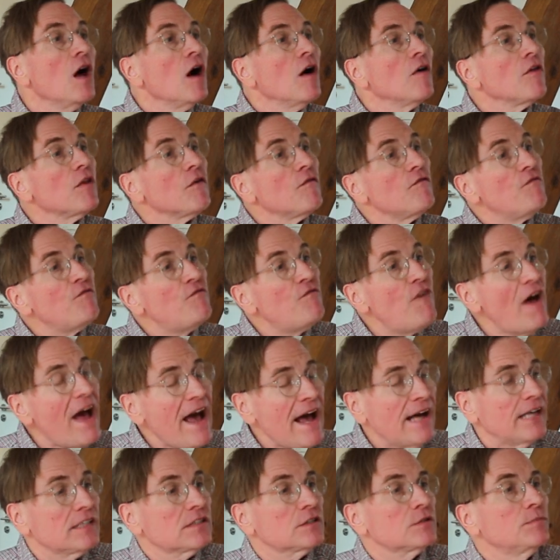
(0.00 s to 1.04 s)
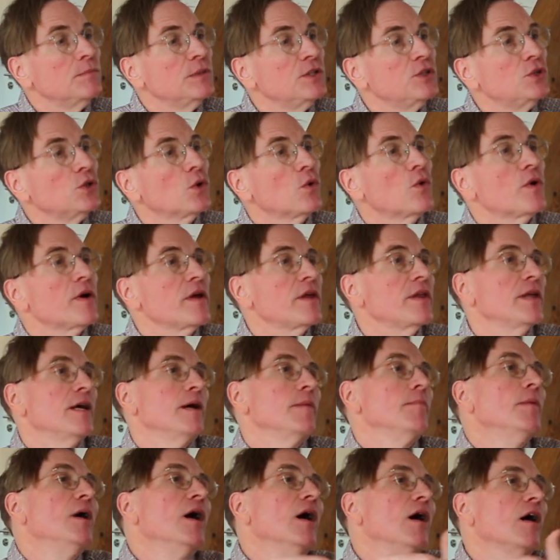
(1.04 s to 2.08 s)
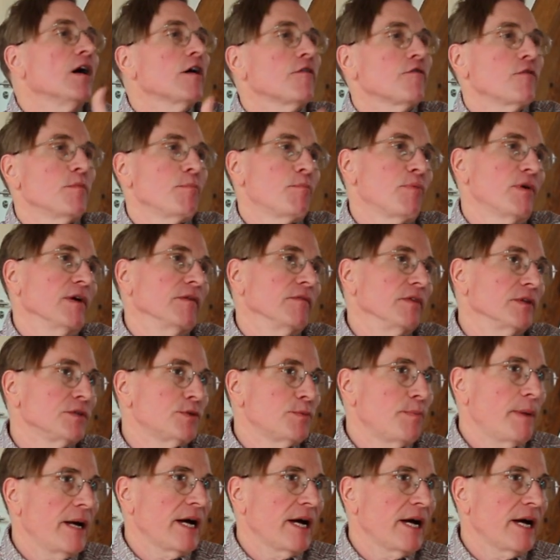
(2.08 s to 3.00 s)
the vast majority of them are from privileged